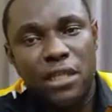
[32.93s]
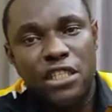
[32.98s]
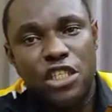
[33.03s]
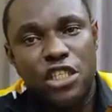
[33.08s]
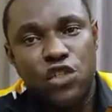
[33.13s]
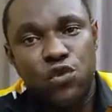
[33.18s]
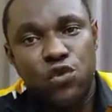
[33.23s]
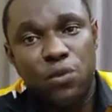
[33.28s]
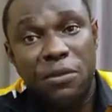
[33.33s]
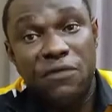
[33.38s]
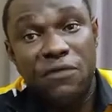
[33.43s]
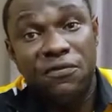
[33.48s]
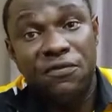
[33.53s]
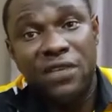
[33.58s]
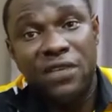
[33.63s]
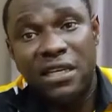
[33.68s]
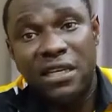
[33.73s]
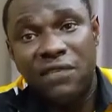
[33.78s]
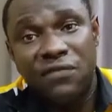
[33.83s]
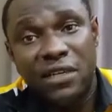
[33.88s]
And this will be
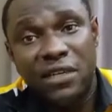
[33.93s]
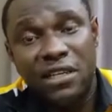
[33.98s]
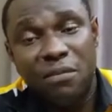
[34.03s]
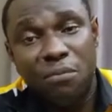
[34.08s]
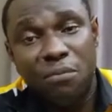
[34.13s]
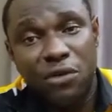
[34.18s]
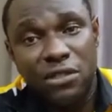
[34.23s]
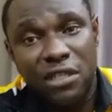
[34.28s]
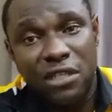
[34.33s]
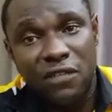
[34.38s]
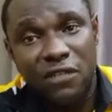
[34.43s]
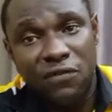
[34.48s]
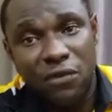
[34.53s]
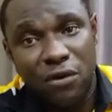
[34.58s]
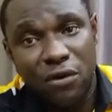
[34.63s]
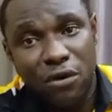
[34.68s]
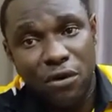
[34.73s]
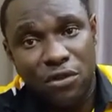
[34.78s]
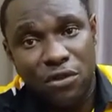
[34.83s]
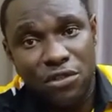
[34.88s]
very, very important
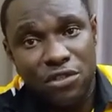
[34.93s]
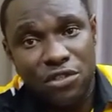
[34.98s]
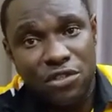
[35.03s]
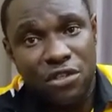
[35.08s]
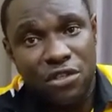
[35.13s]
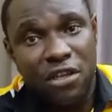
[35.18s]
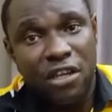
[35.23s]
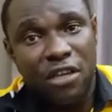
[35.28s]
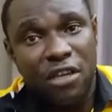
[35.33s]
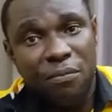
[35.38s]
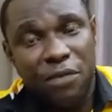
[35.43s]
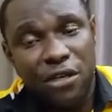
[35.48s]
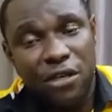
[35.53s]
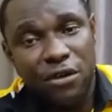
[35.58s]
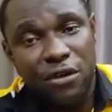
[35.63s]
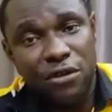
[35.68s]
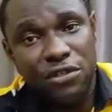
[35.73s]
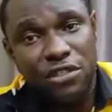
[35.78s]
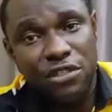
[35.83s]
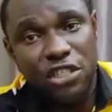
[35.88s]
for us
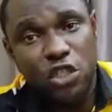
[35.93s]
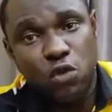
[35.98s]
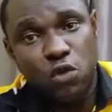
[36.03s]
because